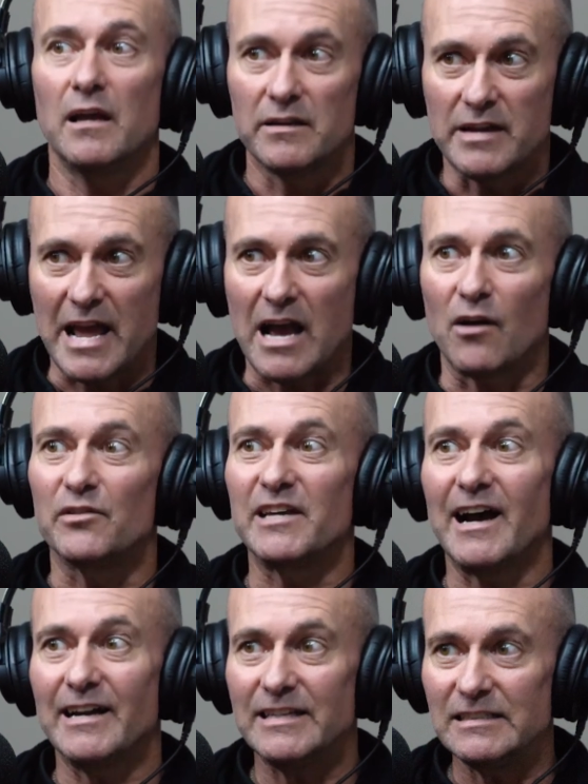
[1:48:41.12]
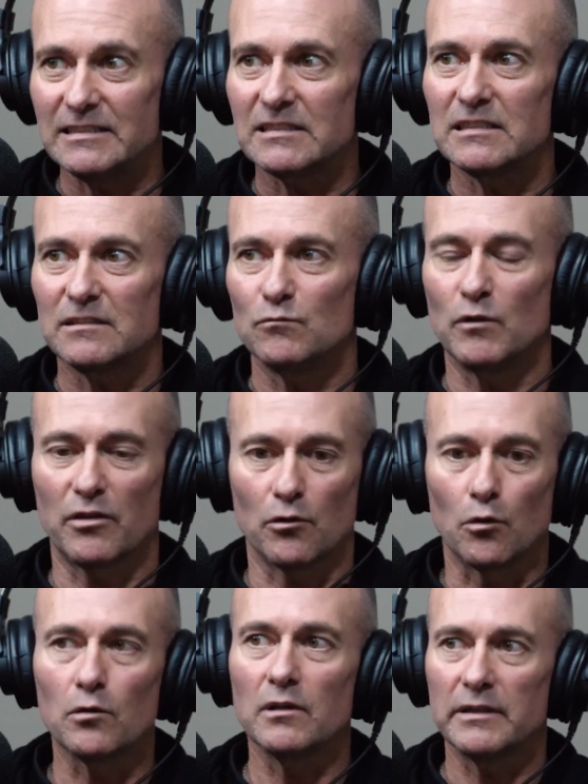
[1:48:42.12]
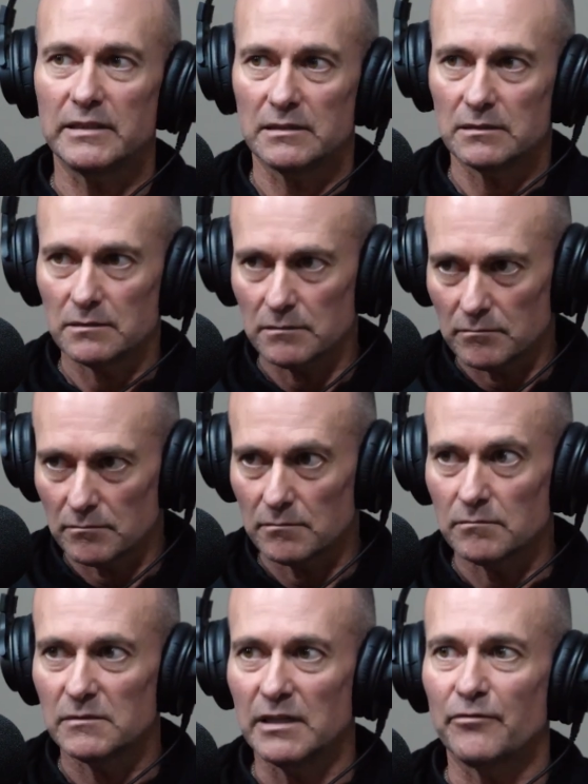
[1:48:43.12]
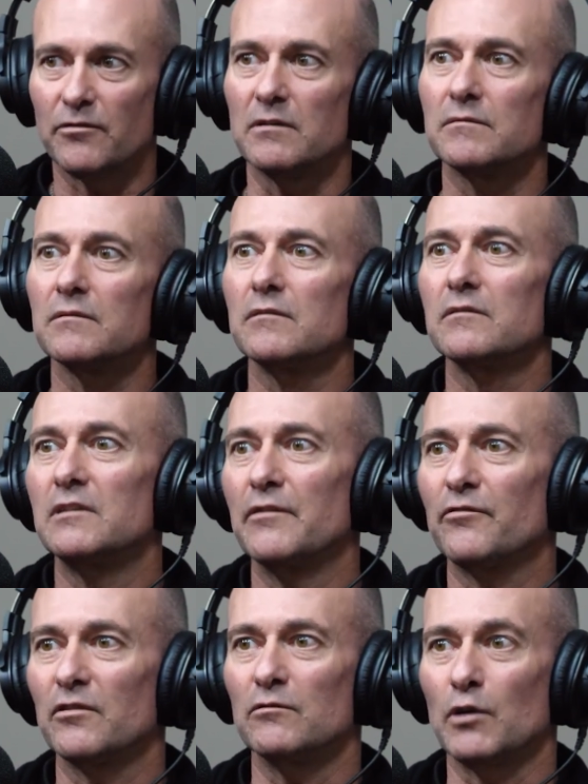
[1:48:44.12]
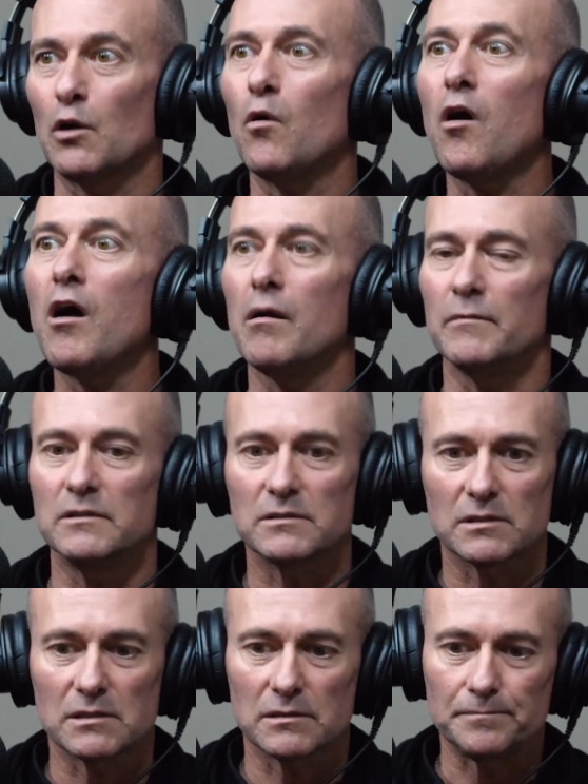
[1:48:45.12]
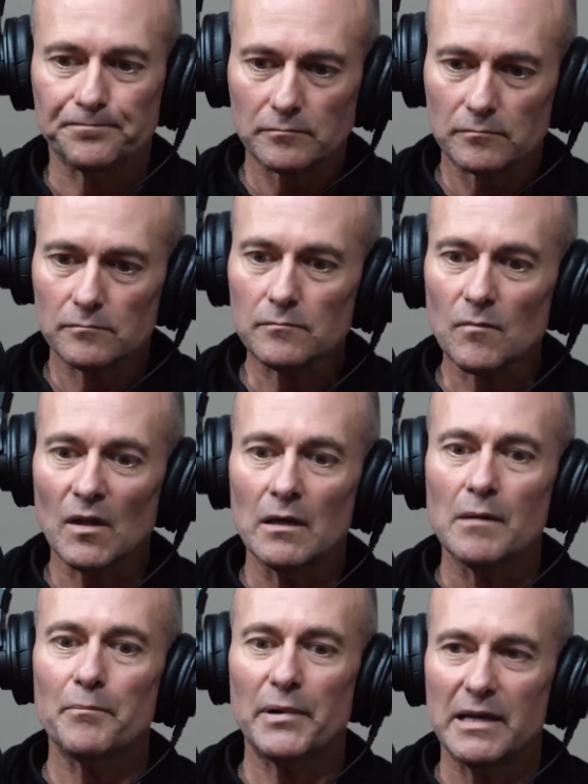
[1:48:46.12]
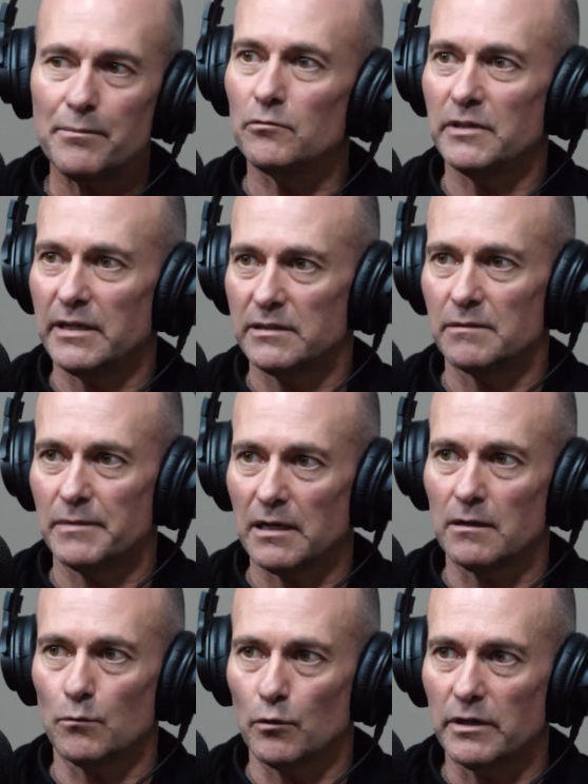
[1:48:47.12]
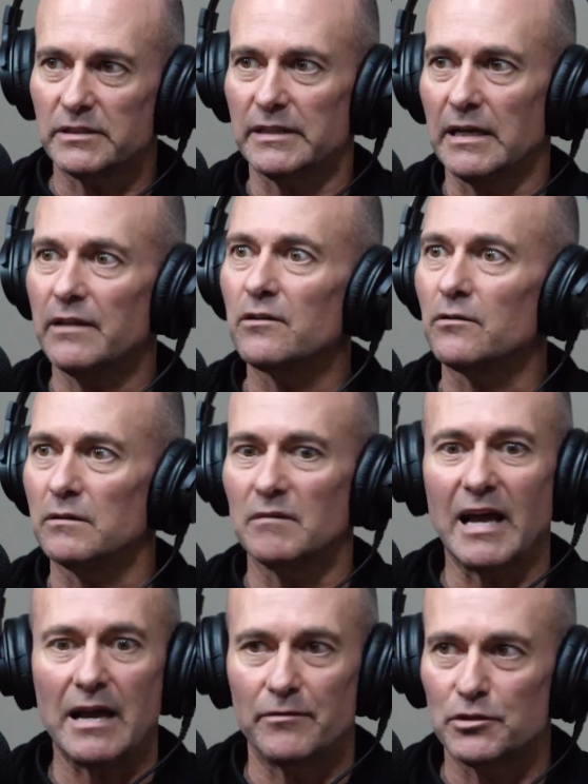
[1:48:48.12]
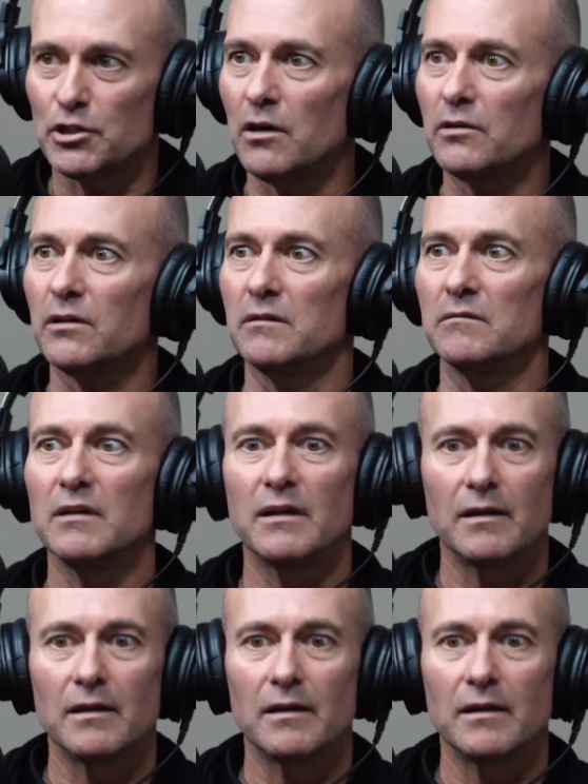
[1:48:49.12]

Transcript: nowadays with all these different requirements, people need to be able to work together and have a joke and